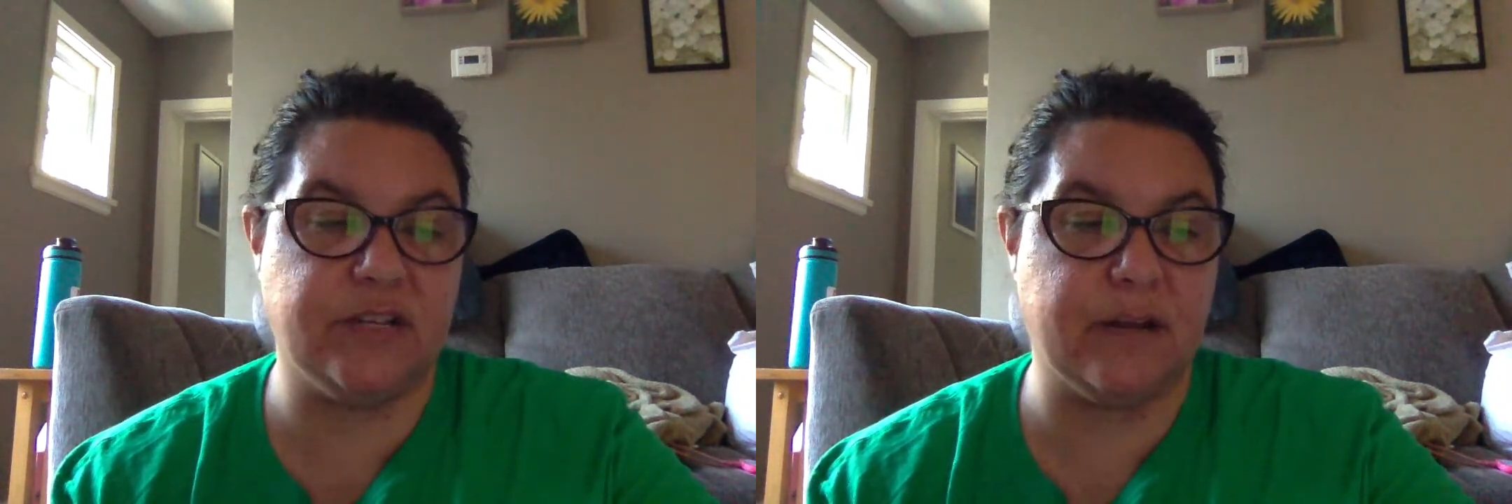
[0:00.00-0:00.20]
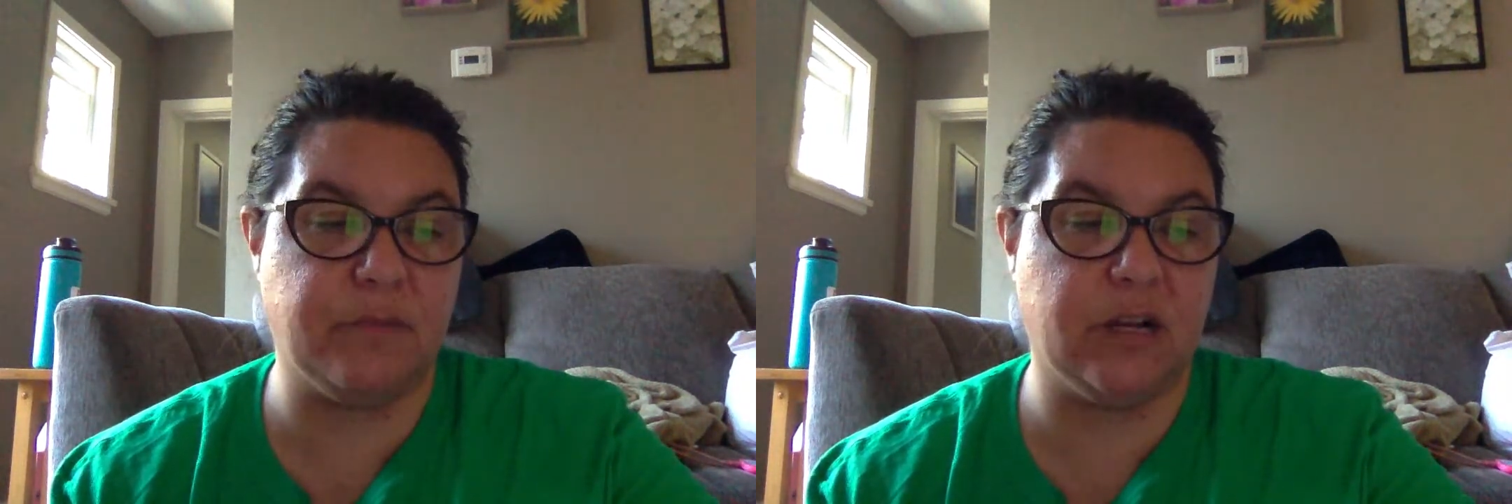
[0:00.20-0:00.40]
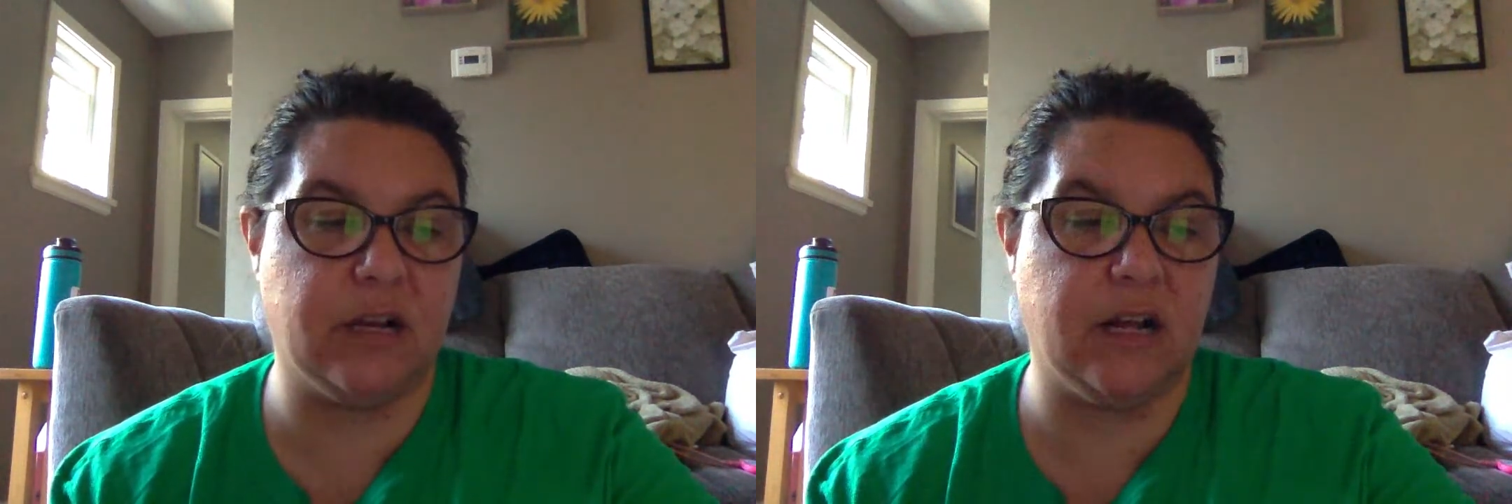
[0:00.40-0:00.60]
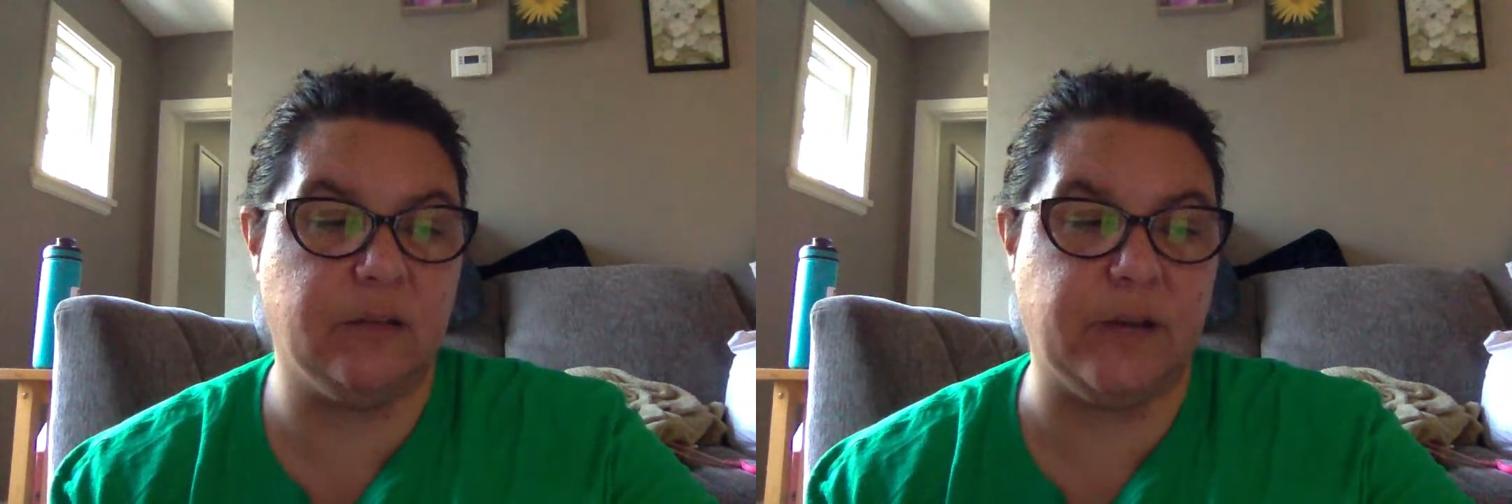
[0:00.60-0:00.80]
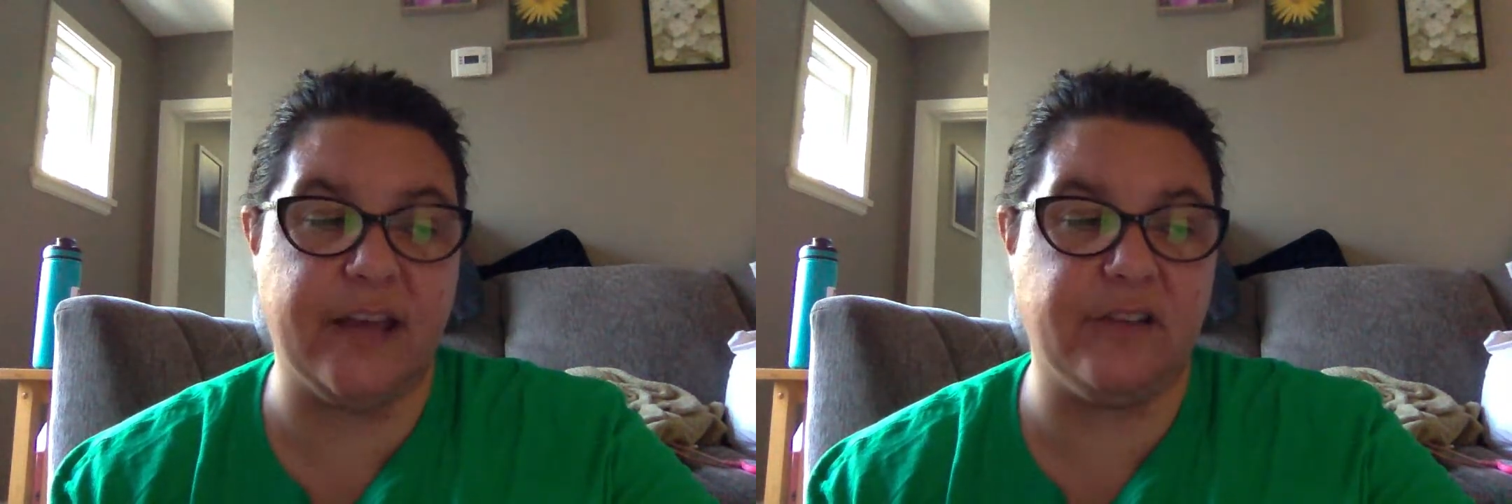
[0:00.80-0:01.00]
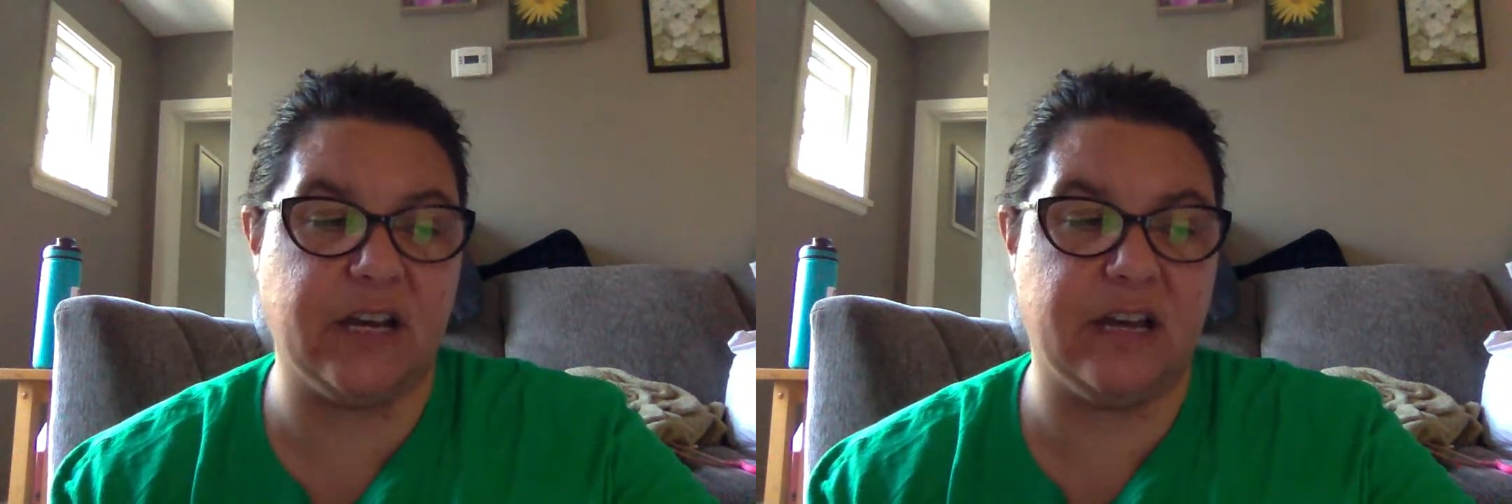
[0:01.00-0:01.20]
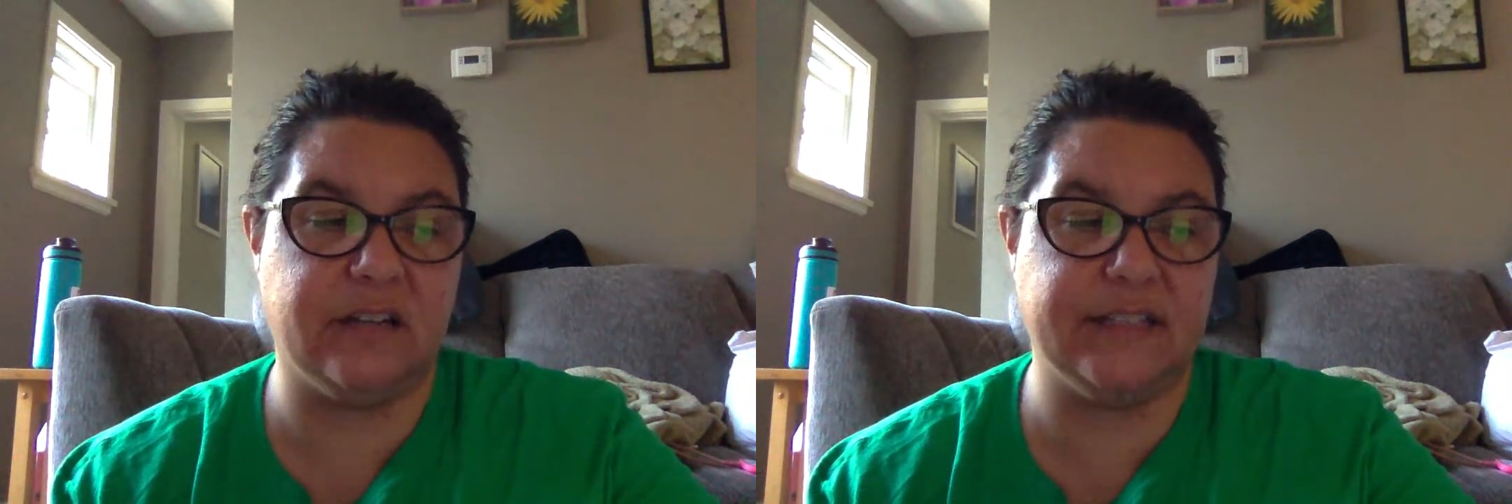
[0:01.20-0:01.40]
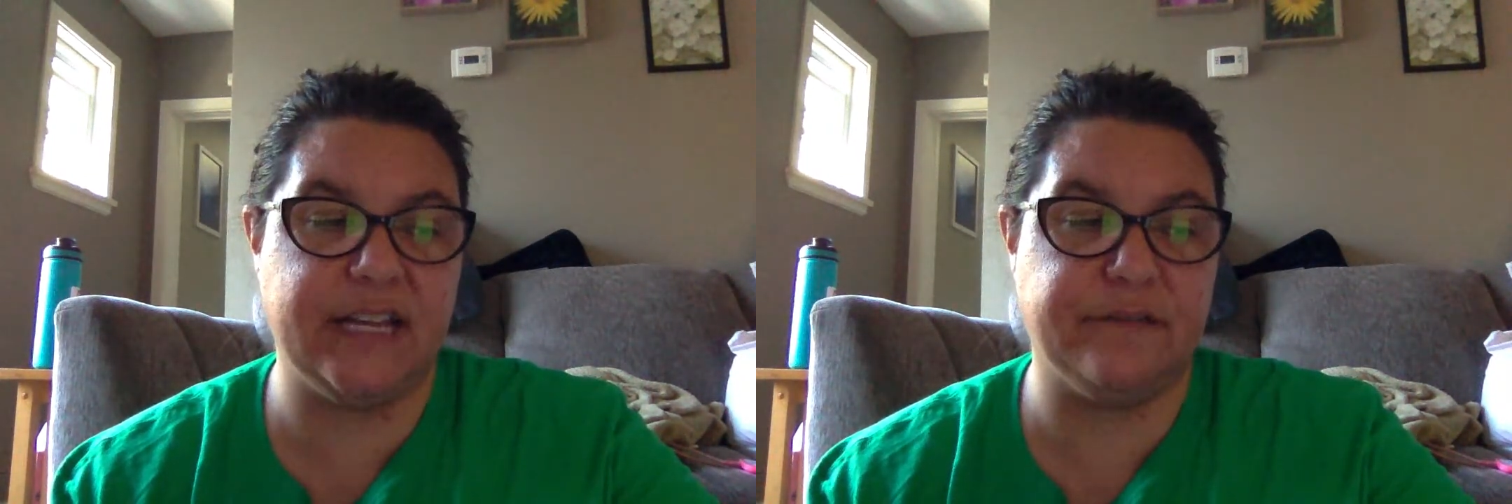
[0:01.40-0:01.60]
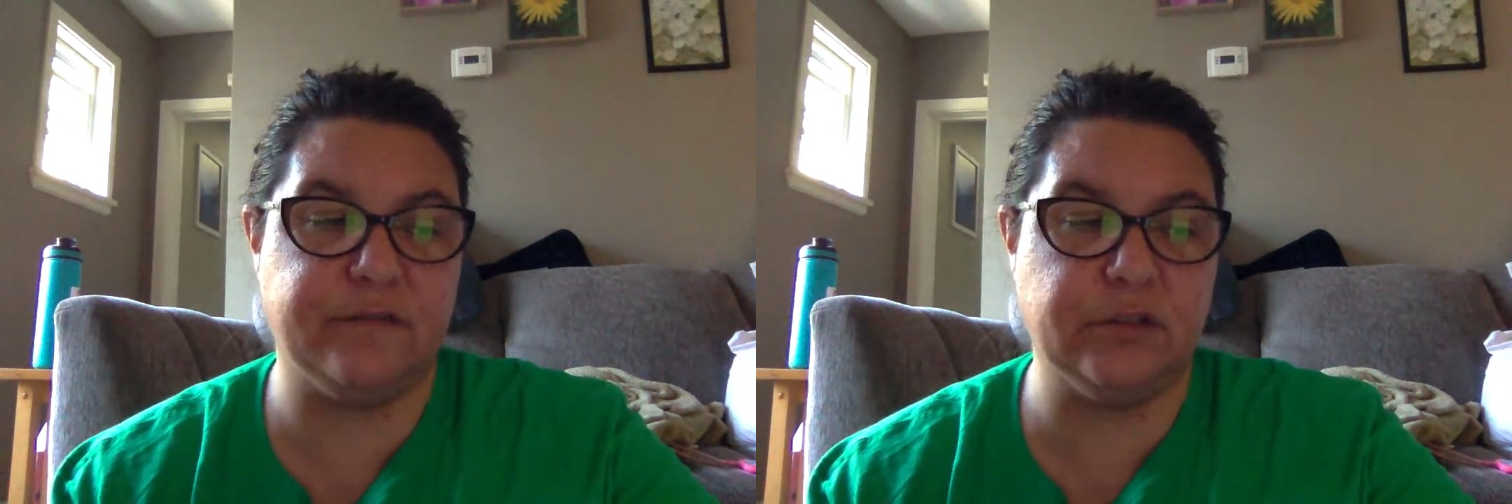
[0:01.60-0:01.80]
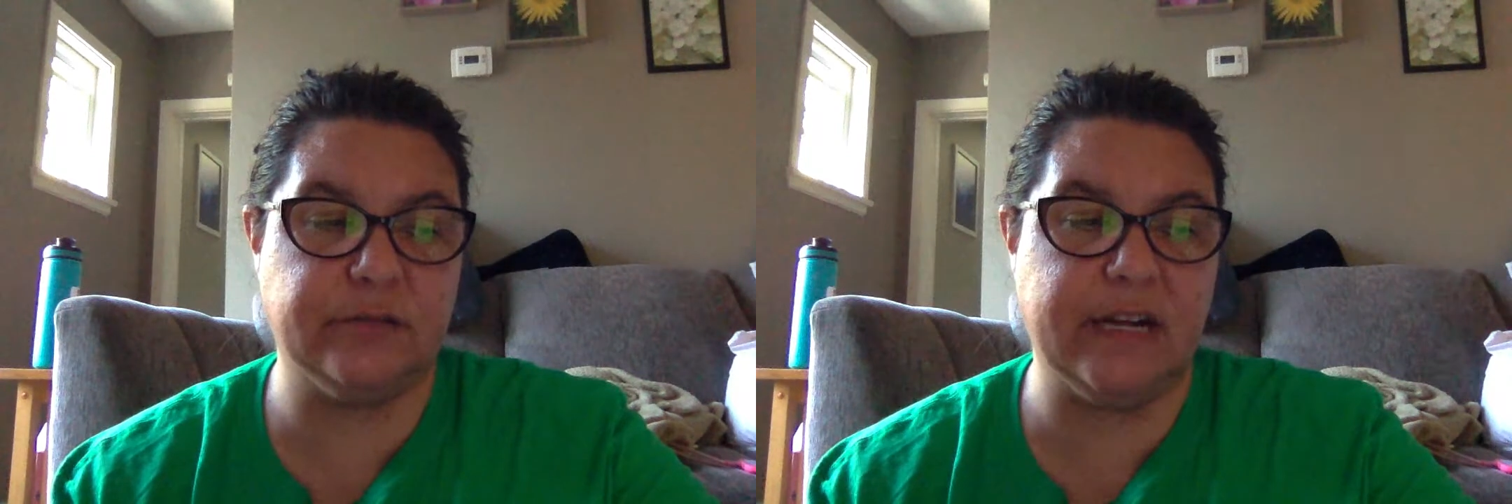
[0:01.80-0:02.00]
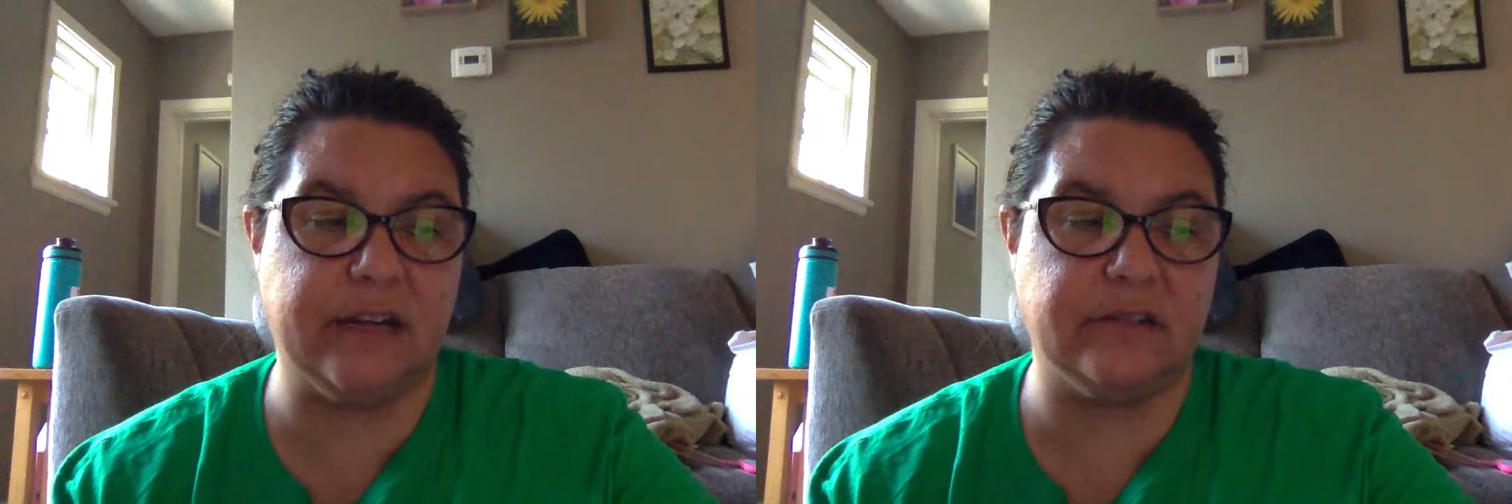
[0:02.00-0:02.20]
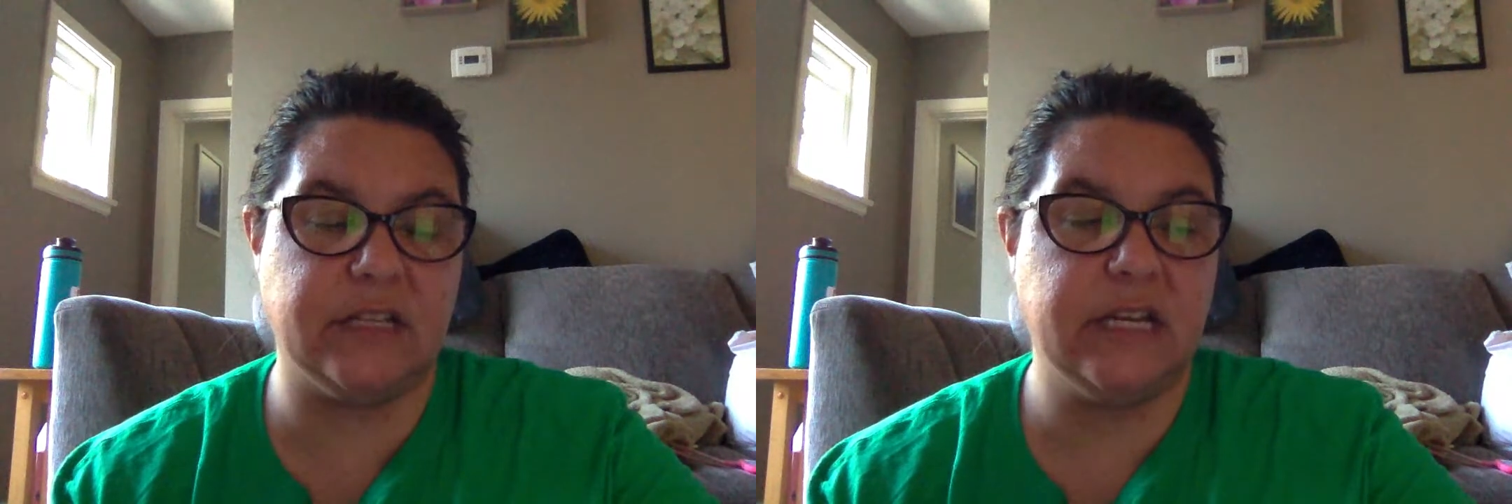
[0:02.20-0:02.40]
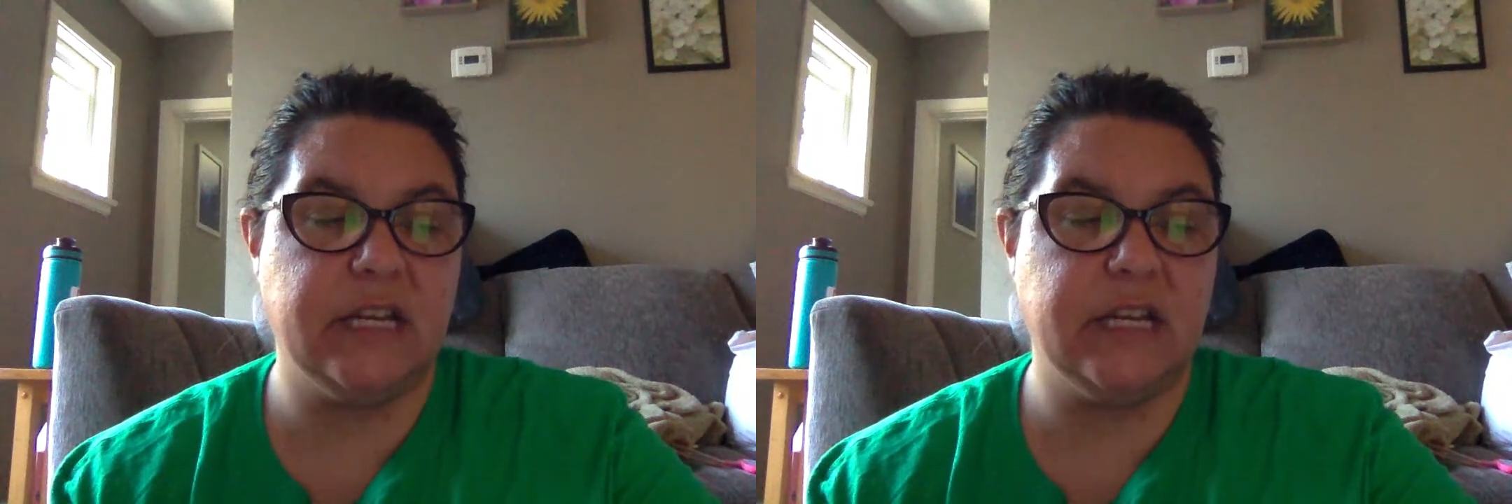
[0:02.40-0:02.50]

Denberg called. We haven't got all day to fool around.